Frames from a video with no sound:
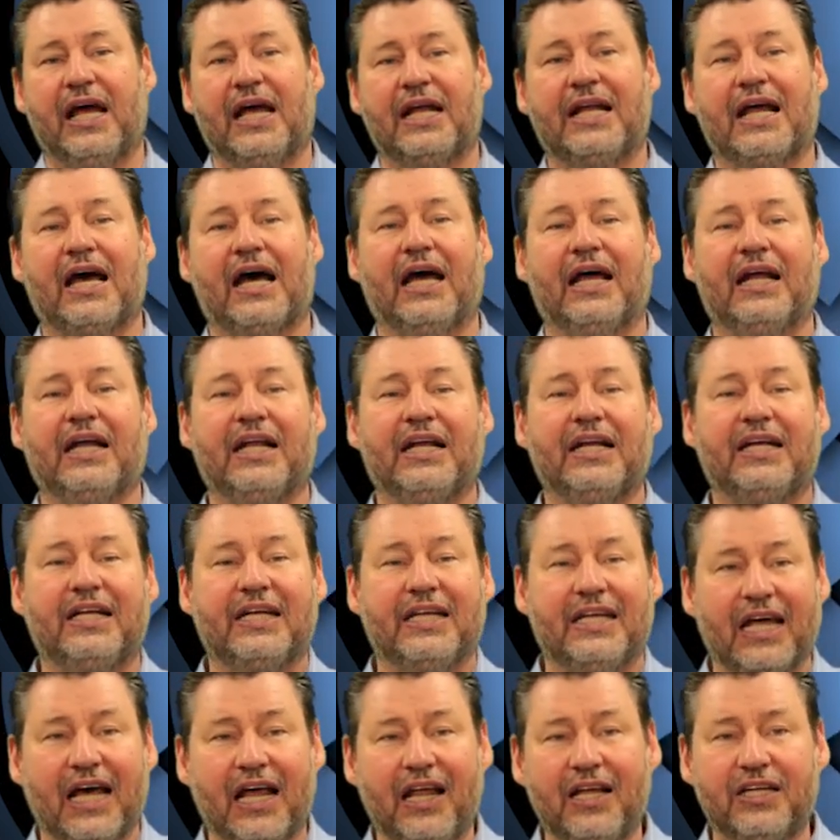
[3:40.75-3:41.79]
Now, an
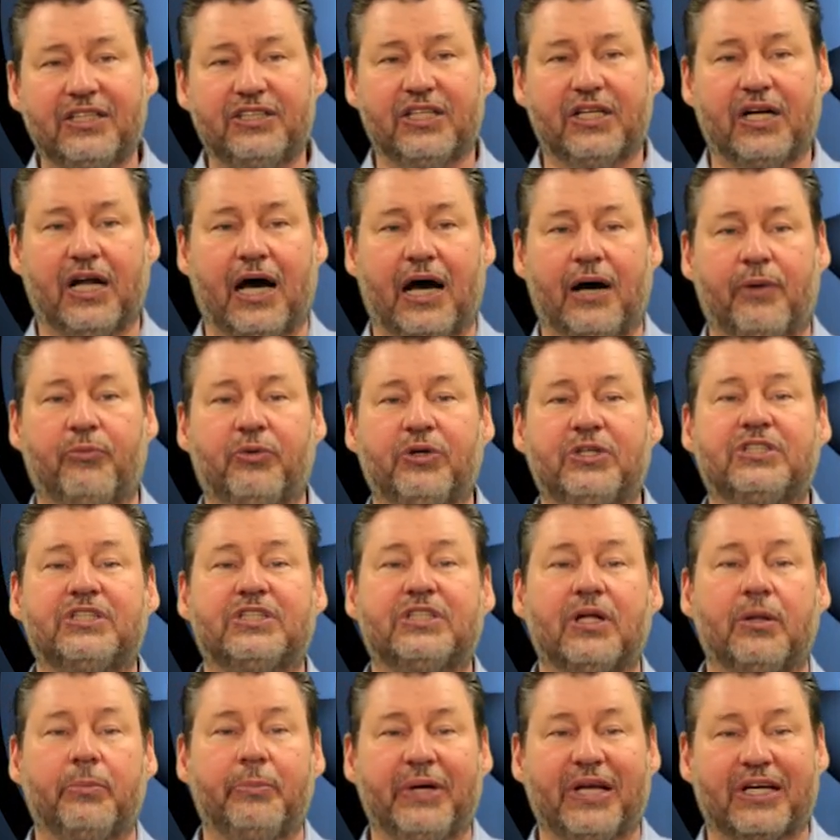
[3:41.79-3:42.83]
intelligent hub would
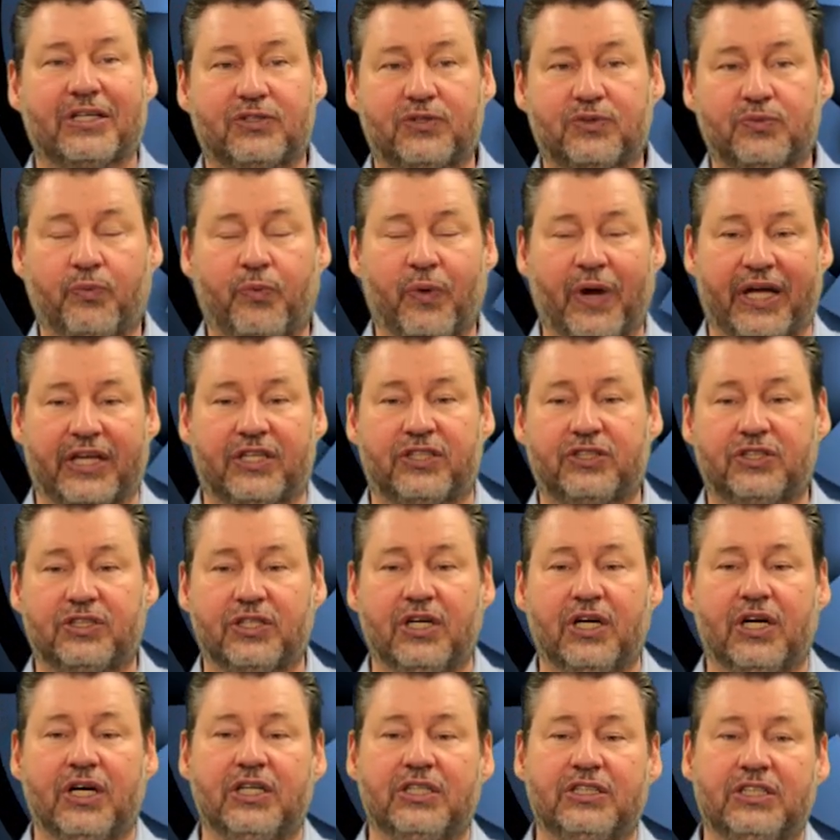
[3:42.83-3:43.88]
still be a switch,
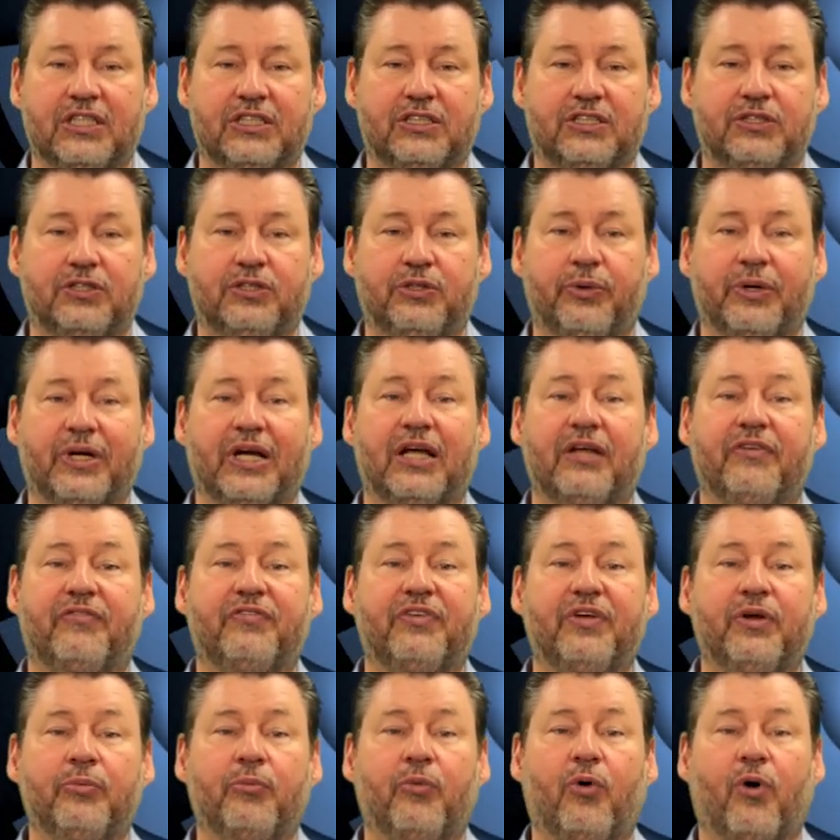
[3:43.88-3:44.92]
just doing a
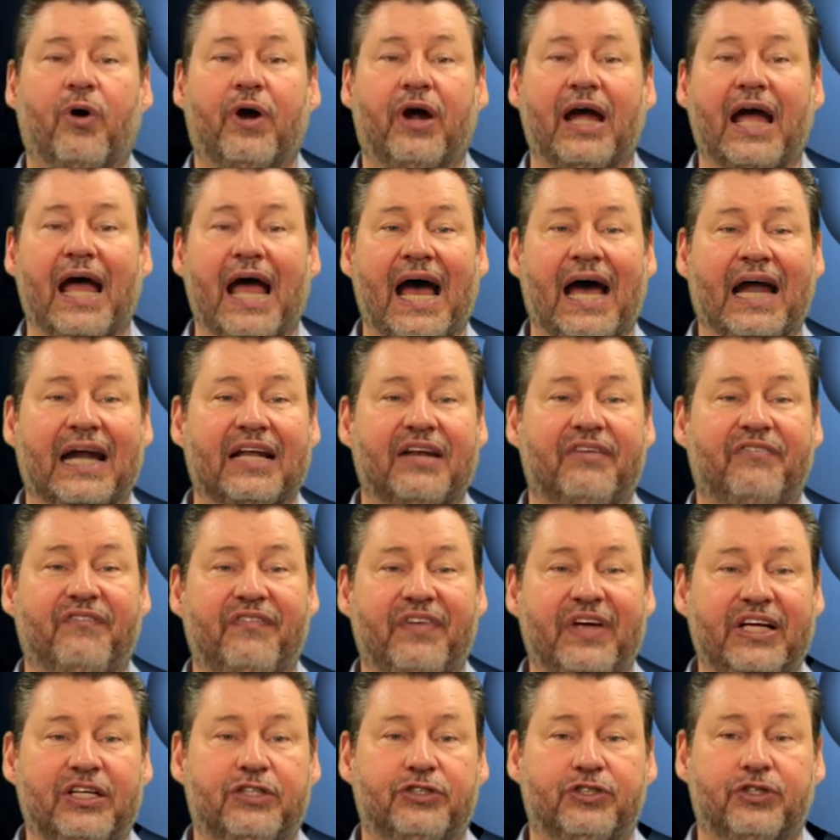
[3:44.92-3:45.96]
few more added
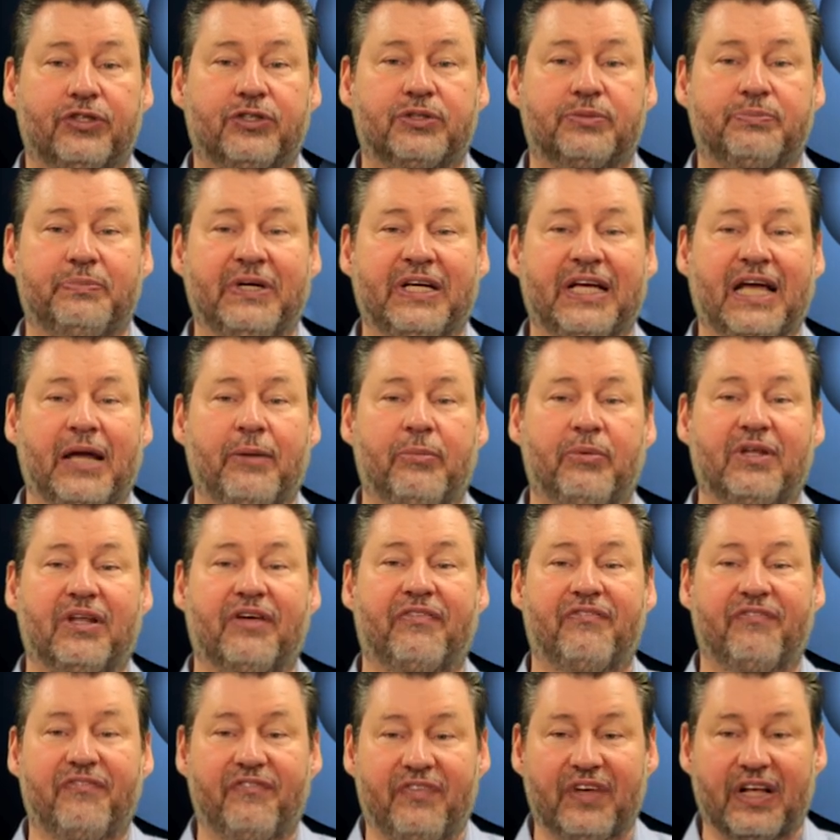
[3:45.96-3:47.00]
features, being able
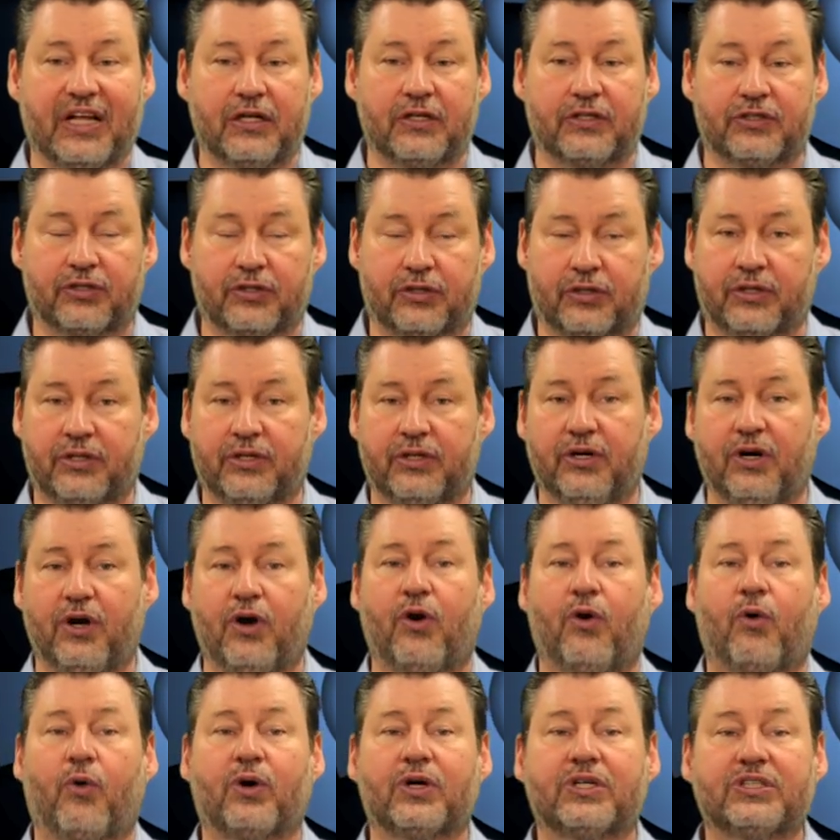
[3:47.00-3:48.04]
to filter
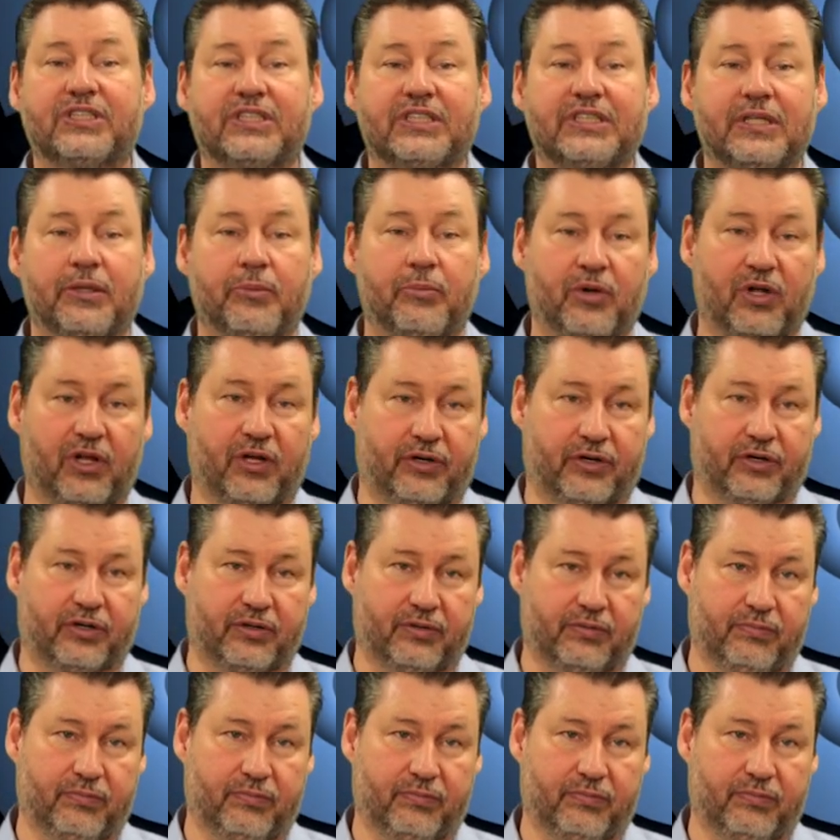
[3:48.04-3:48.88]
or similar.